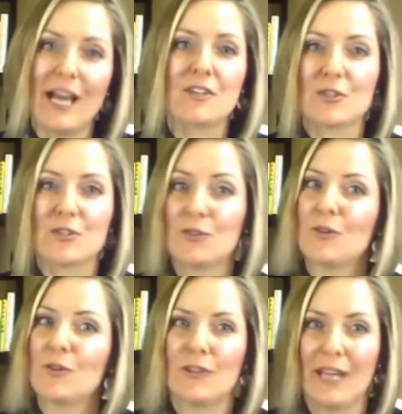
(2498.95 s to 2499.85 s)
in action
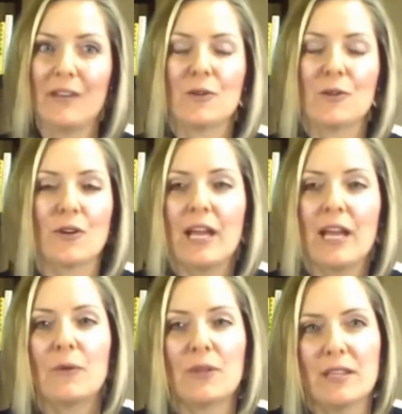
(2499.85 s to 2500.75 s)
or
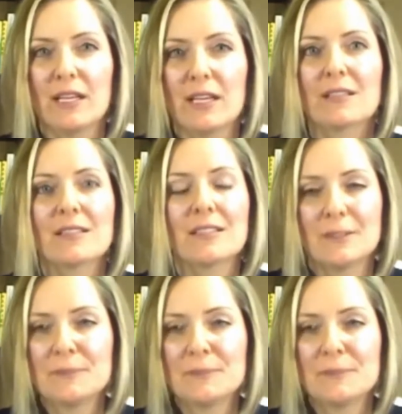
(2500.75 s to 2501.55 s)
in how we think.